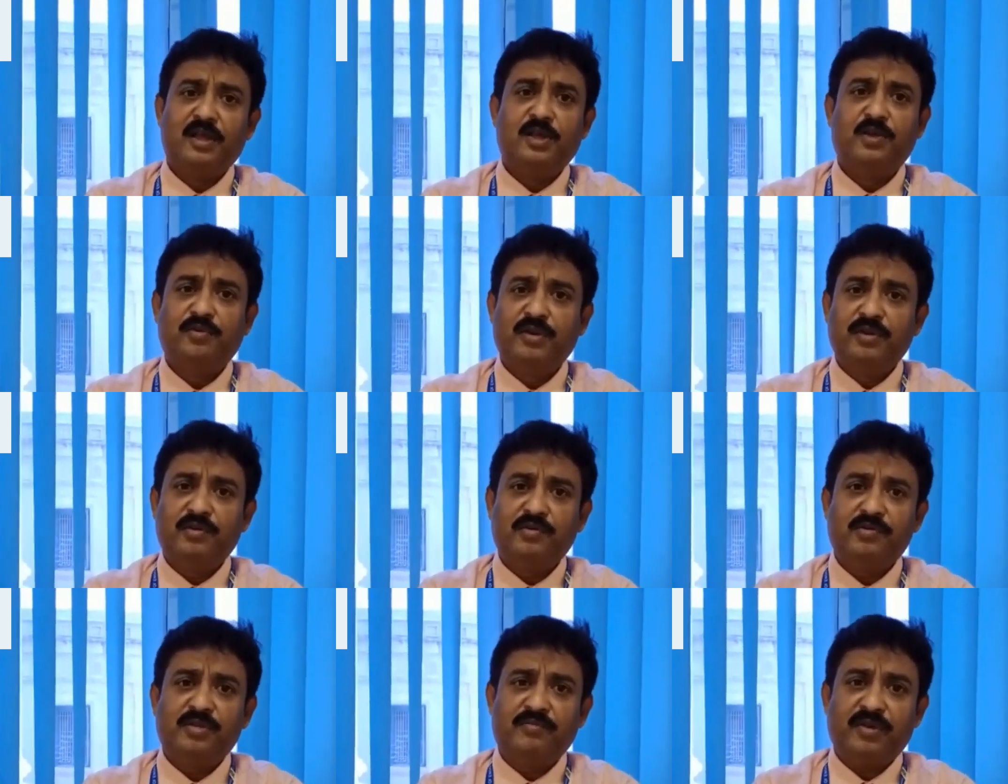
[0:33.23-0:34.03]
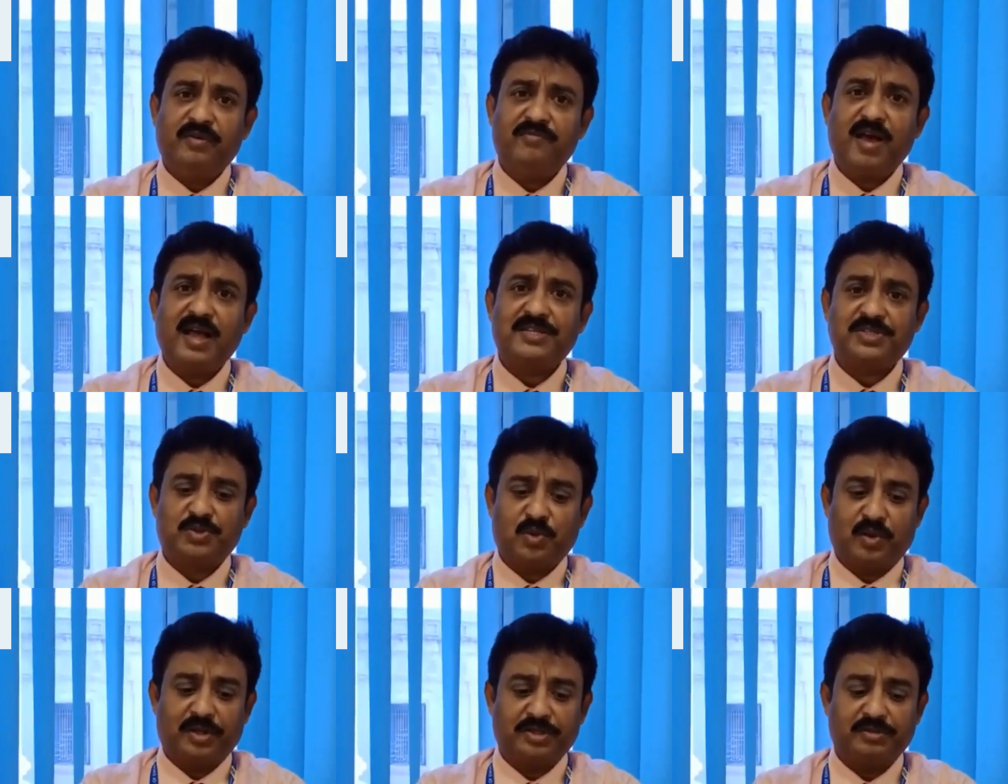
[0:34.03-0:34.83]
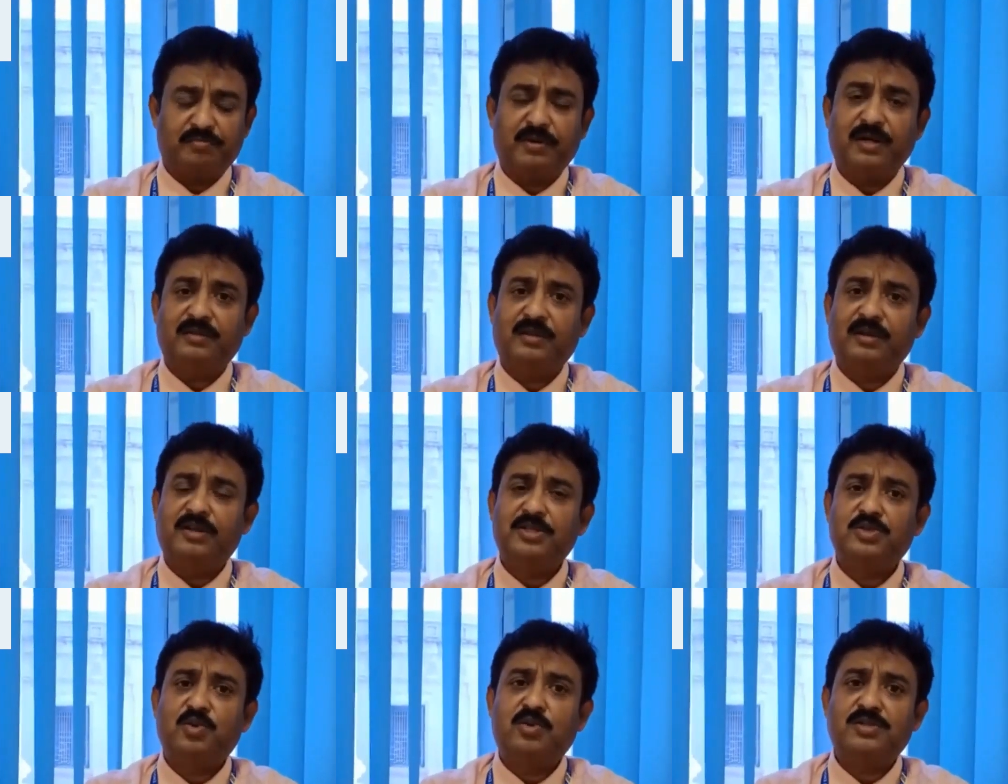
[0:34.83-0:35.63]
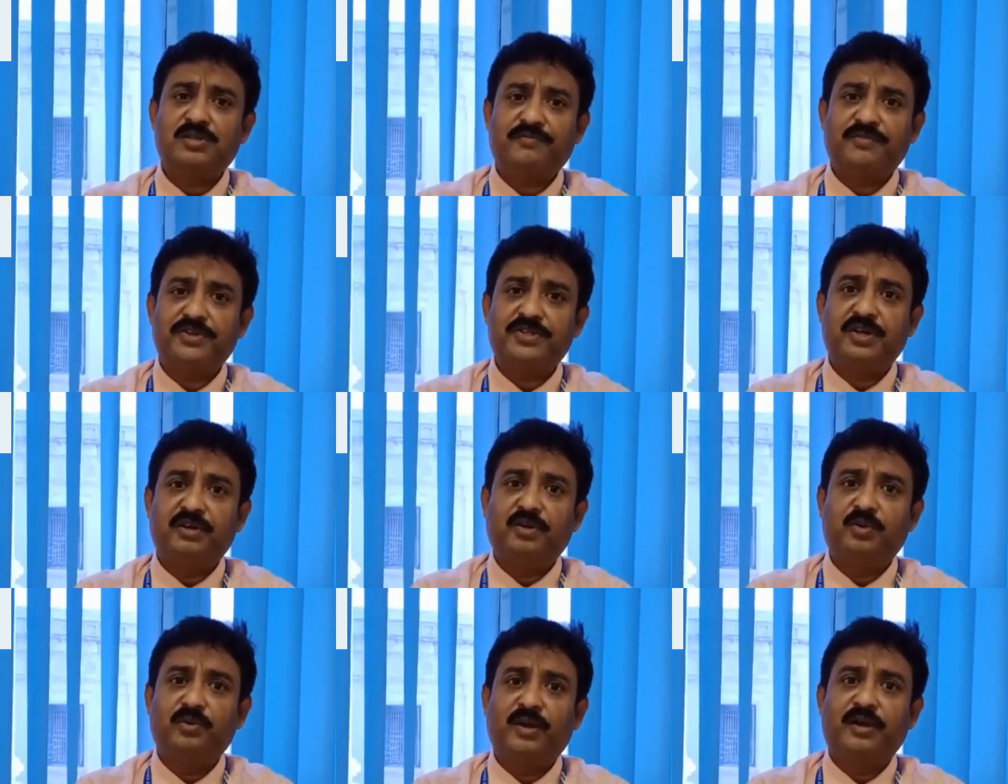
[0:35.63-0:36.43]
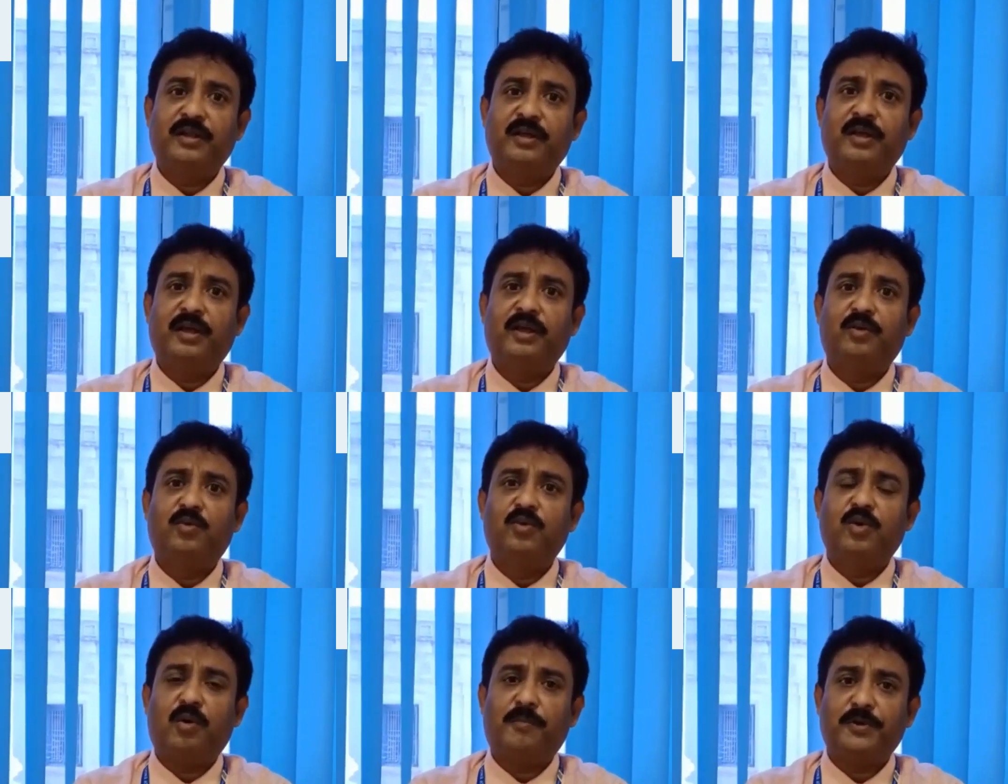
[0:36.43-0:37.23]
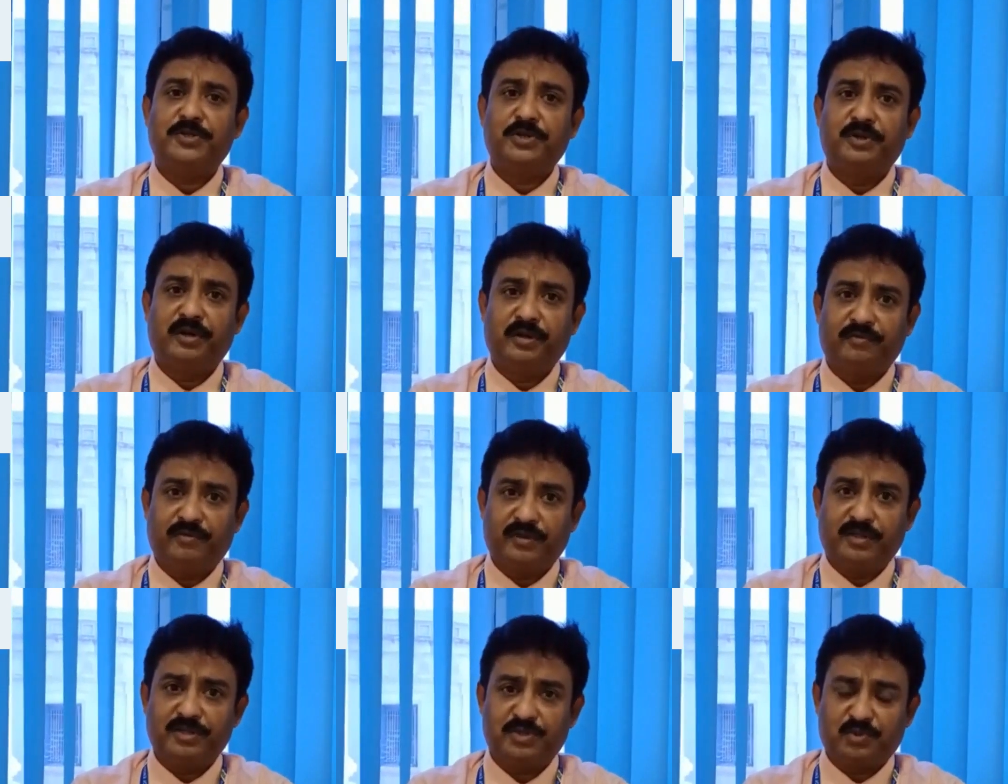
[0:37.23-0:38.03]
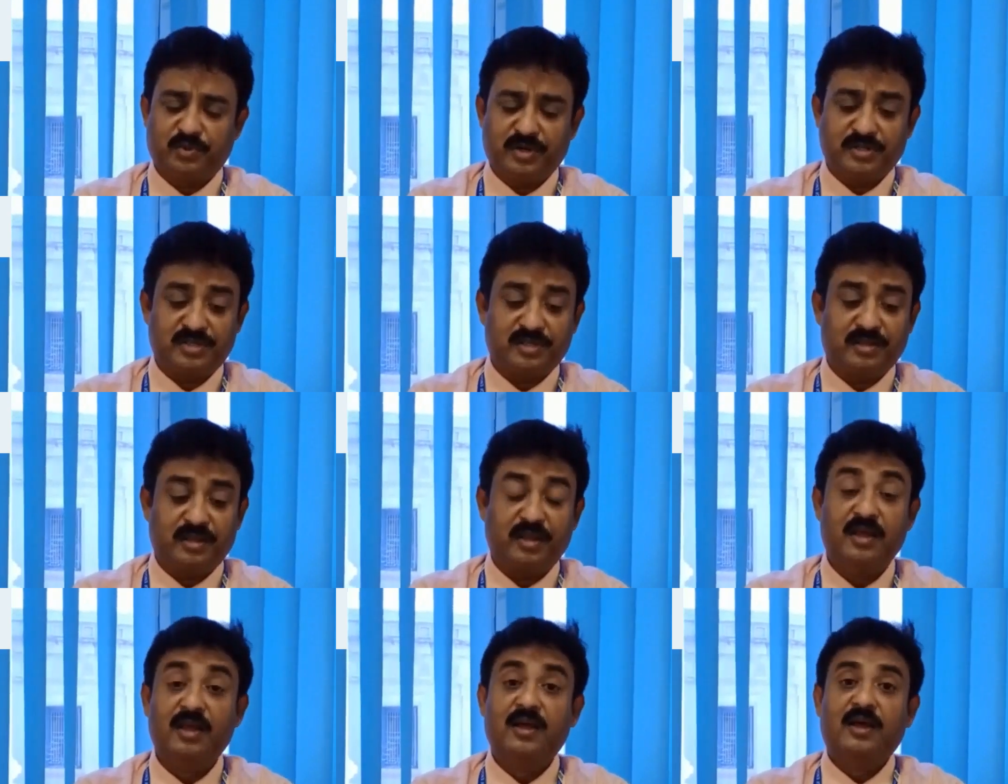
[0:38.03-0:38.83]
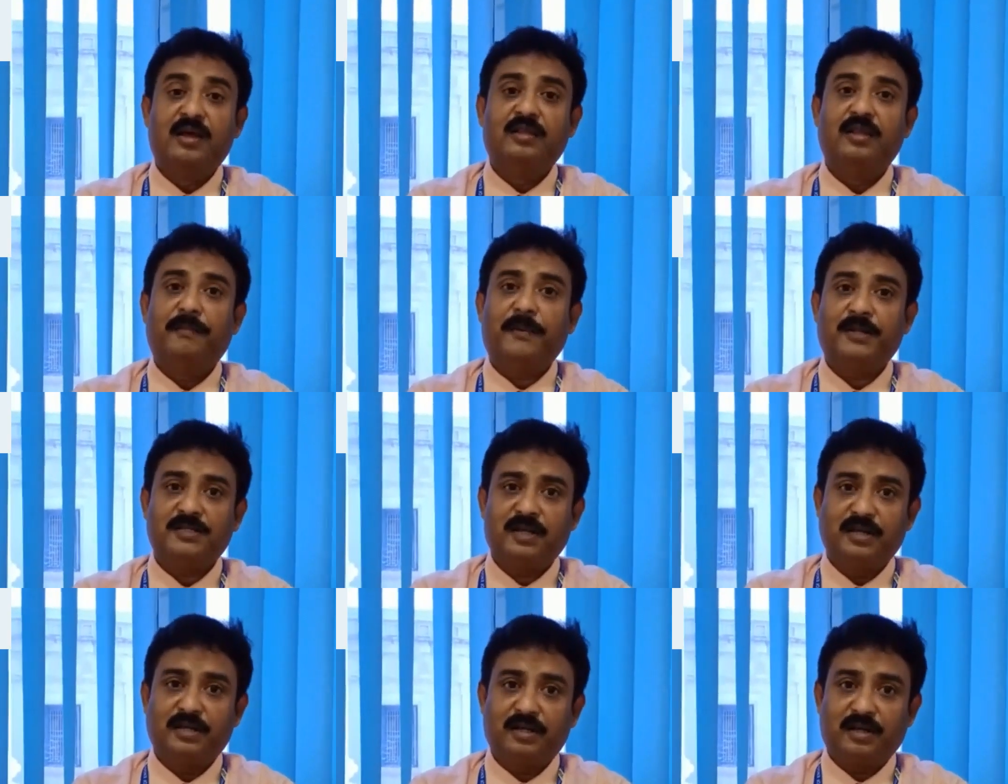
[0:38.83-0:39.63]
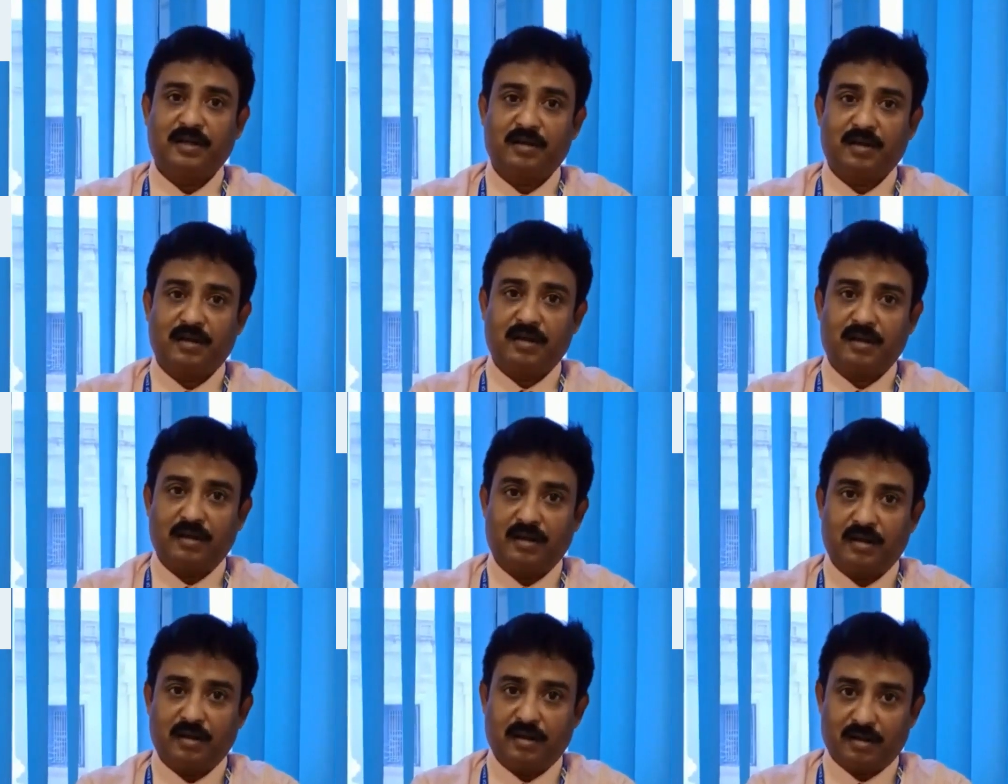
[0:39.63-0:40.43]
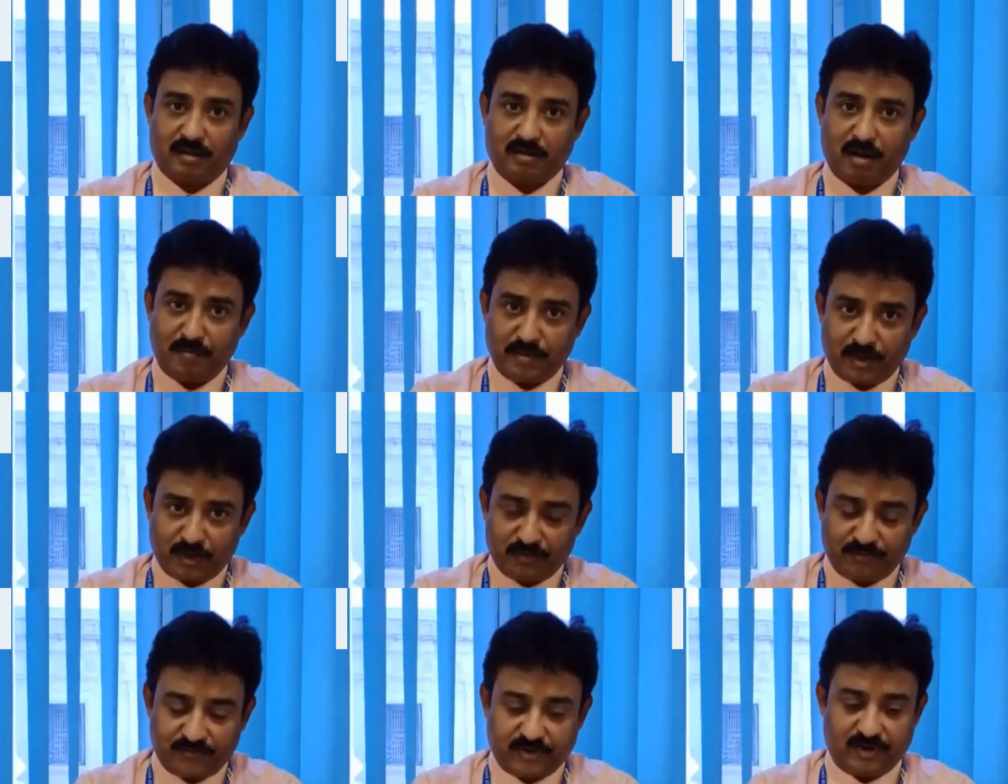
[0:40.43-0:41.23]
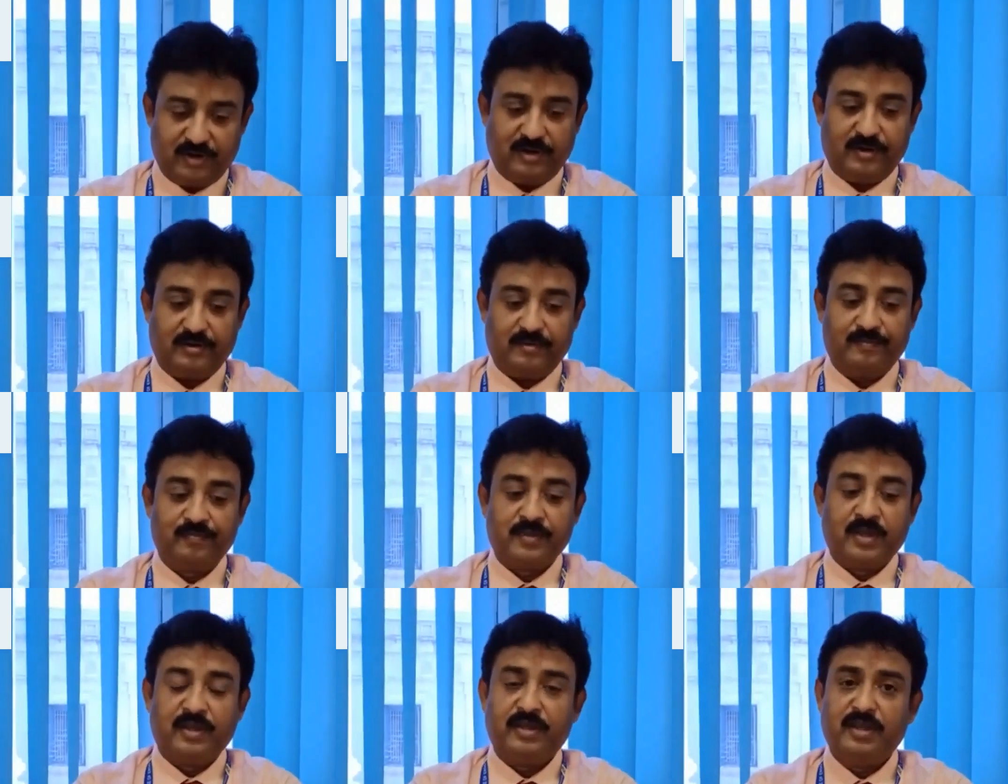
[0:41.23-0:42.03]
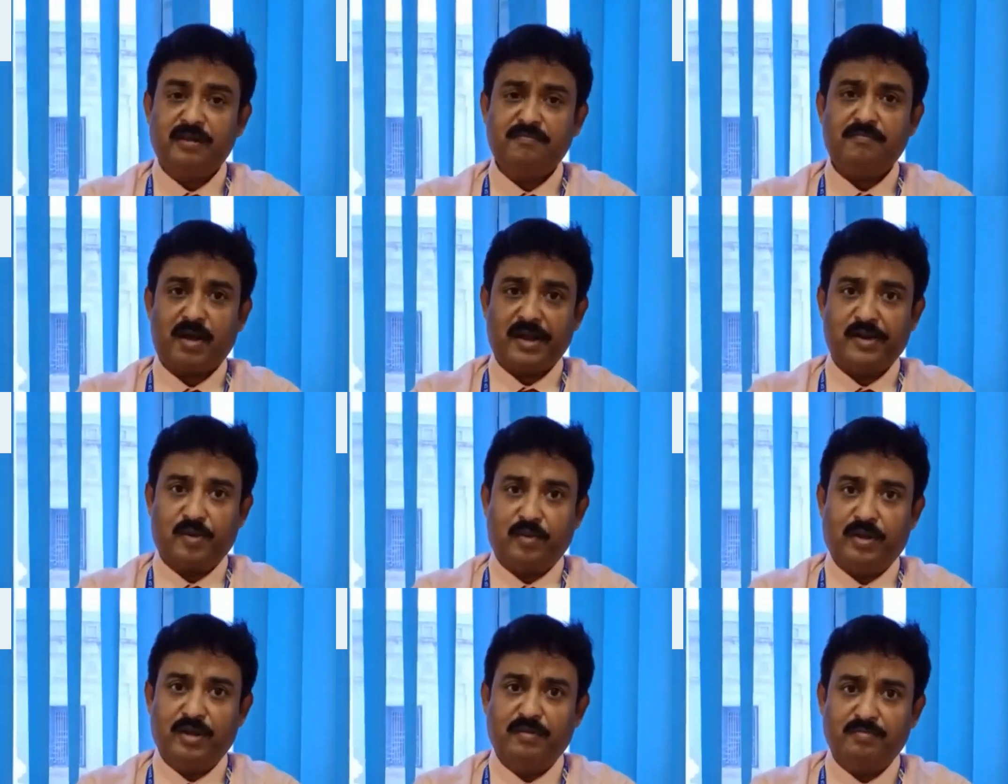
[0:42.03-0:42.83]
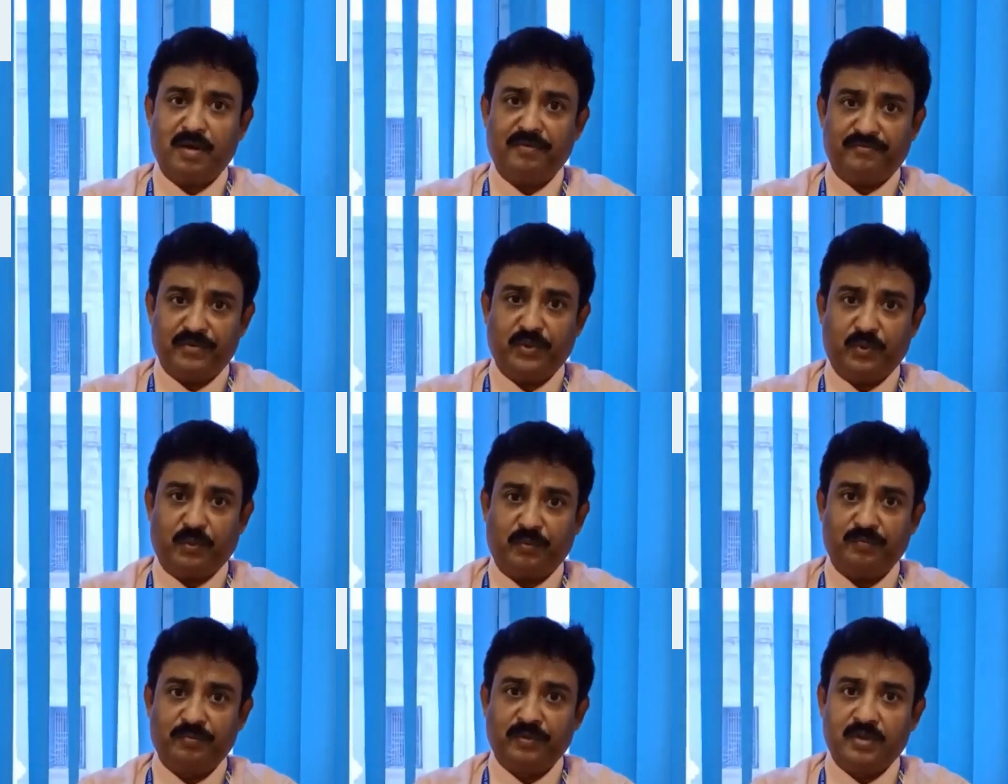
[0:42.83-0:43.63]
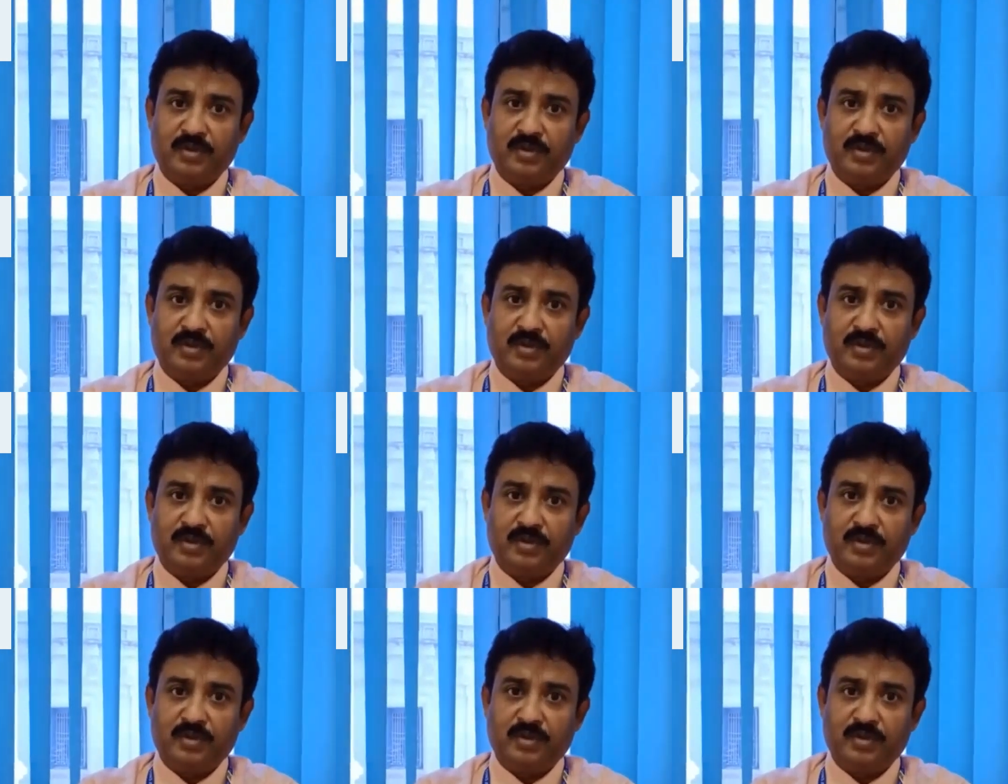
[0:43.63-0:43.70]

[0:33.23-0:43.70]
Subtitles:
giving you the very vast knowledge. But that is not sufficient to get a good opportunity for the students in the present competitive world. In my view,